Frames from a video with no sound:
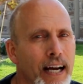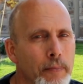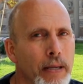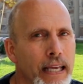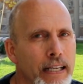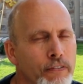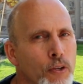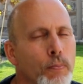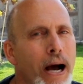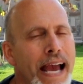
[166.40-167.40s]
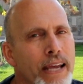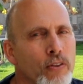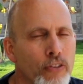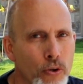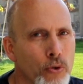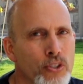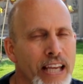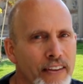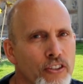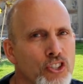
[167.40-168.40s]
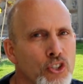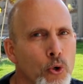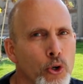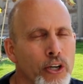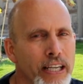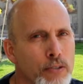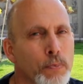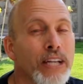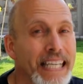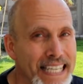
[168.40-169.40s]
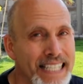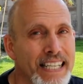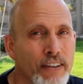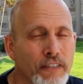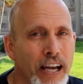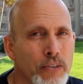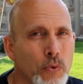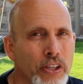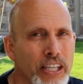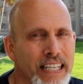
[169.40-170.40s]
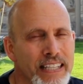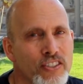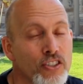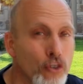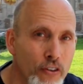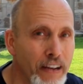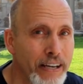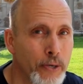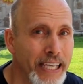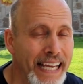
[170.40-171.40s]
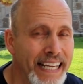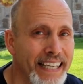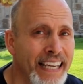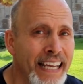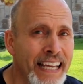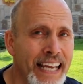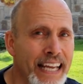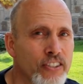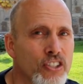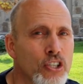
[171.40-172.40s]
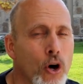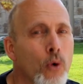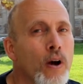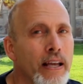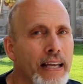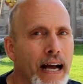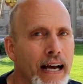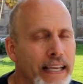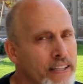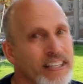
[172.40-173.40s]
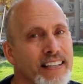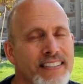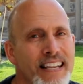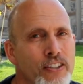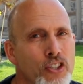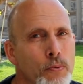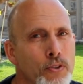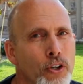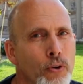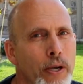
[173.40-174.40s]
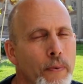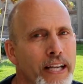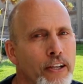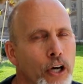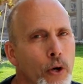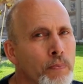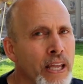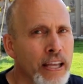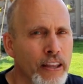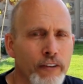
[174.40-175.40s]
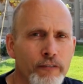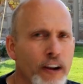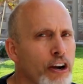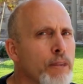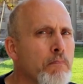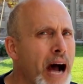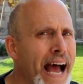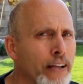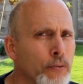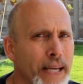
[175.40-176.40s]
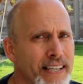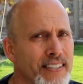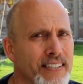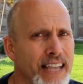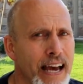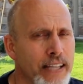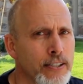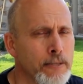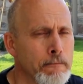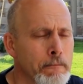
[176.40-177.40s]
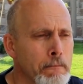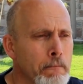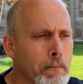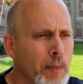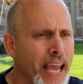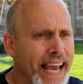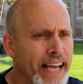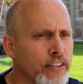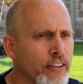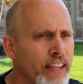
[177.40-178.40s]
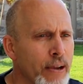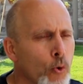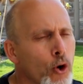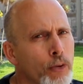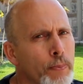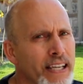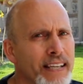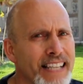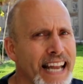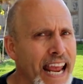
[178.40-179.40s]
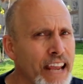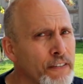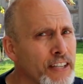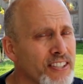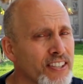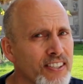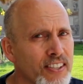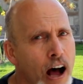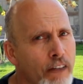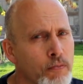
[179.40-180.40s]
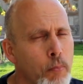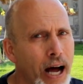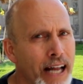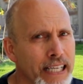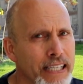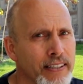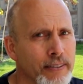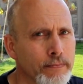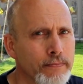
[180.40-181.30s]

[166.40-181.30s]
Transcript: Um, and if you buy those at the store, it's pretty easy to find one that is certified organic. And so uh, insecticidal soaps are a great way to go. They're very mild pesticides, and they work because an aphid is a soft-bodied